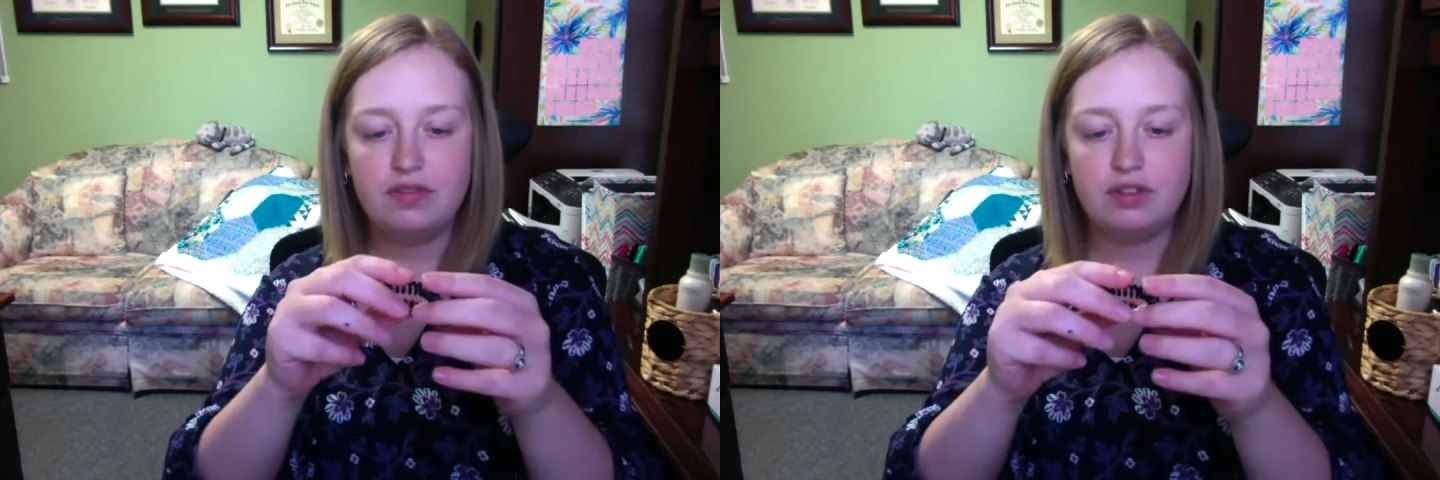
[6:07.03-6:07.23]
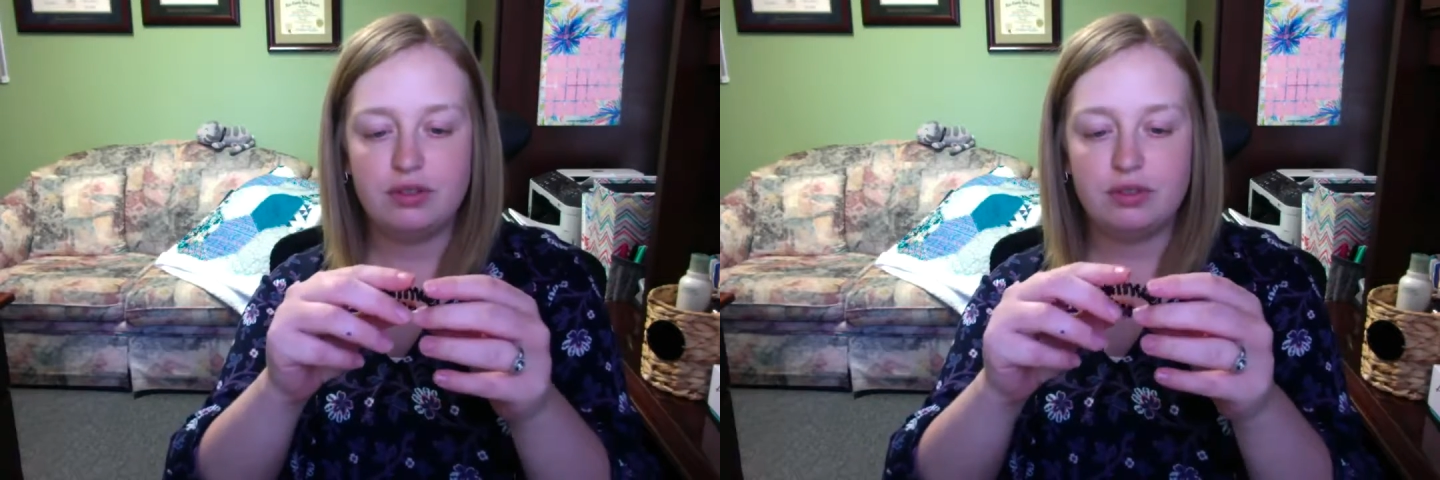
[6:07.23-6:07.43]

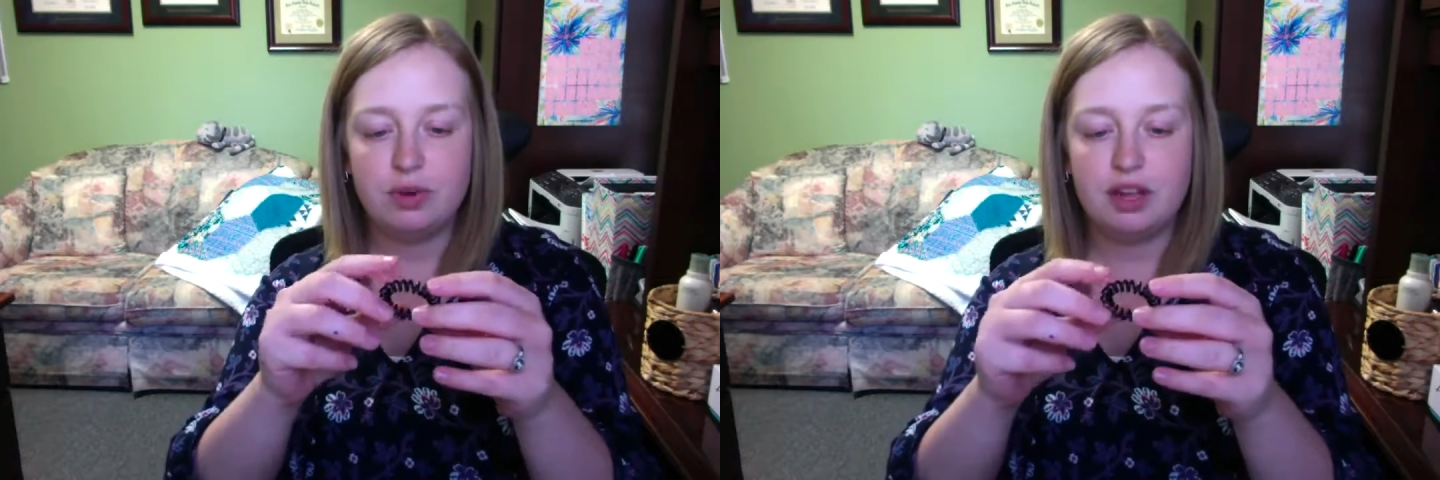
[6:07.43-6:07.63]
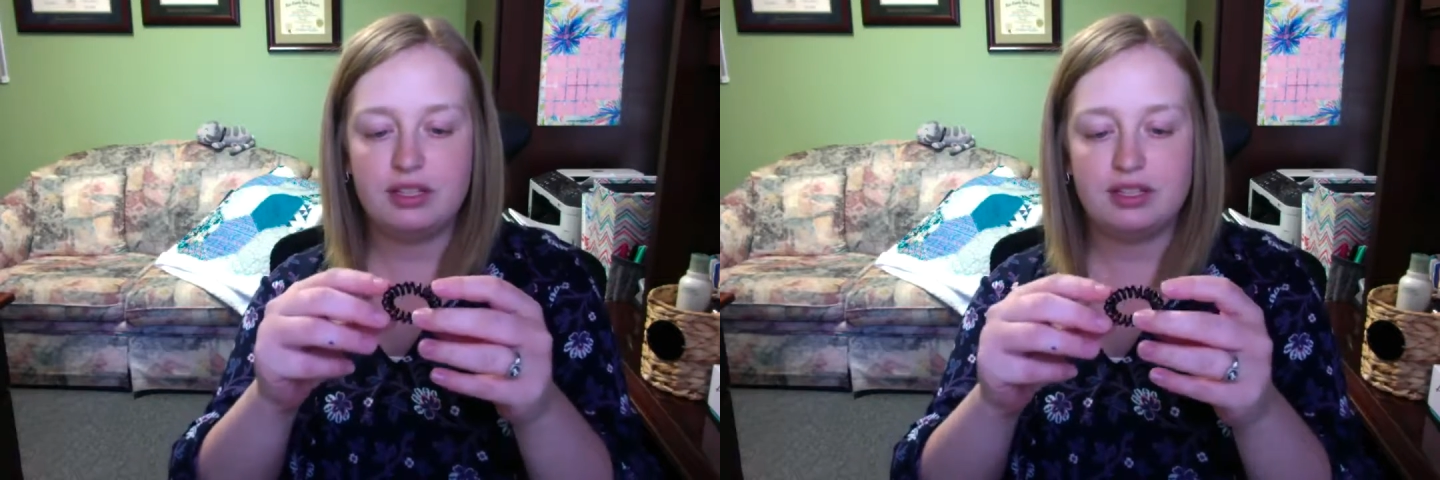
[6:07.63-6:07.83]
you've used
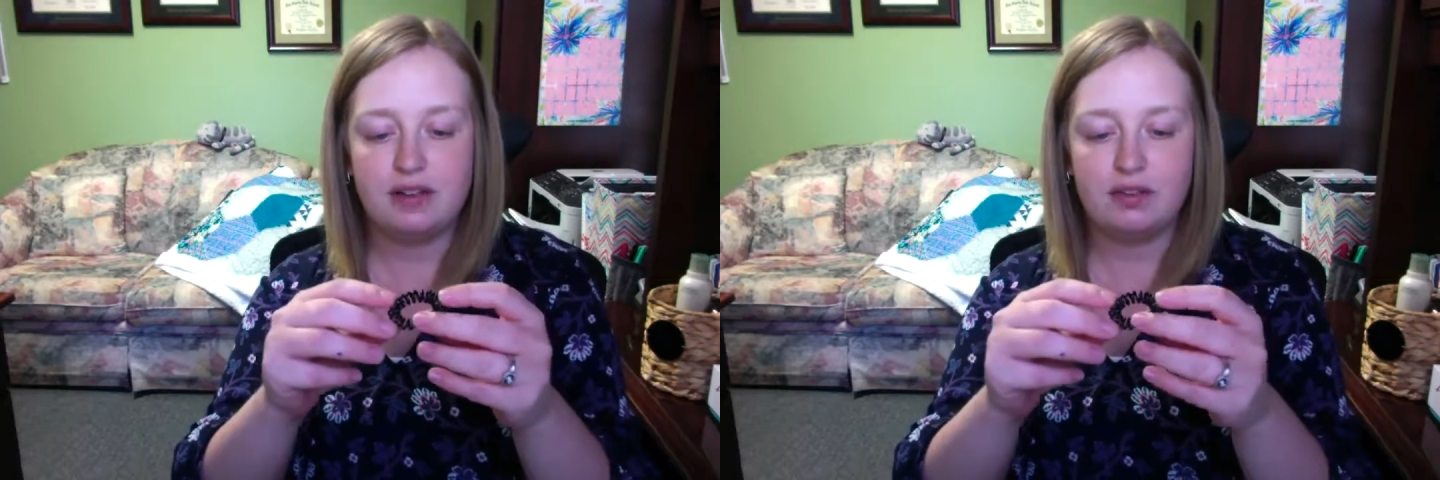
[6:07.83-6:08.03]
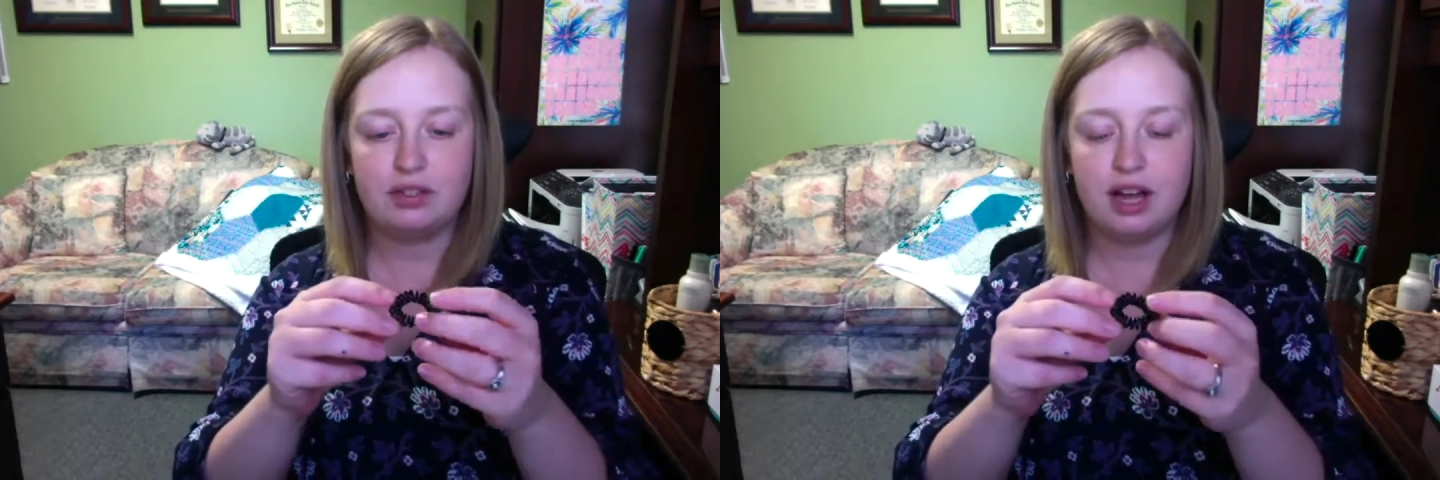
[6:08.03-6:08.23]
one
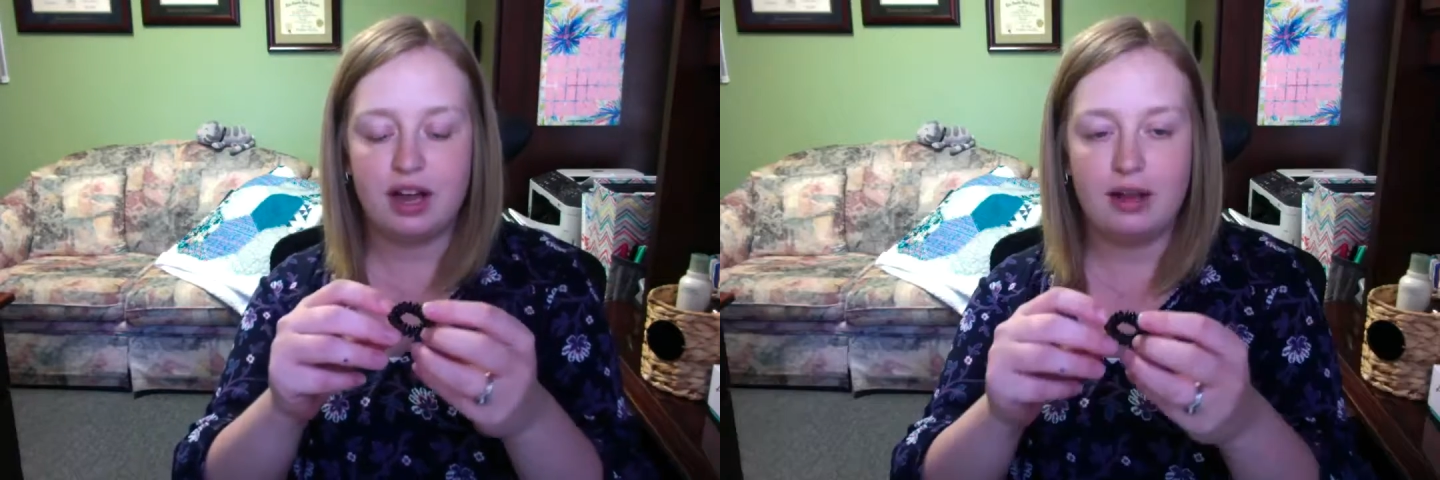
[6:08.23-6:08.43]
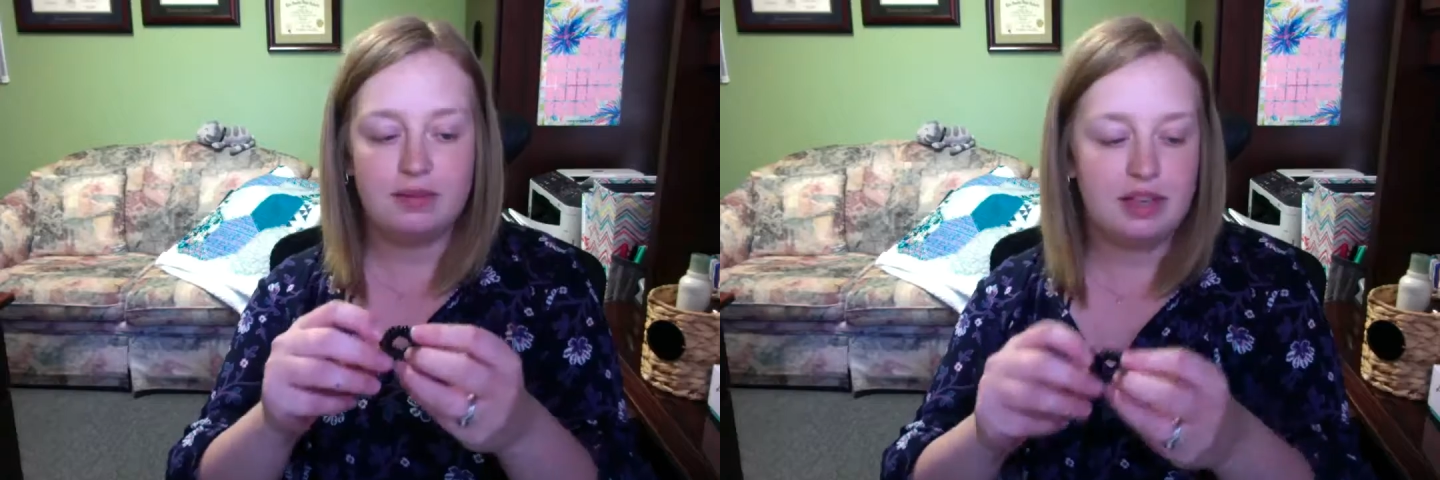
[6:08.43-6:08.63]
several times,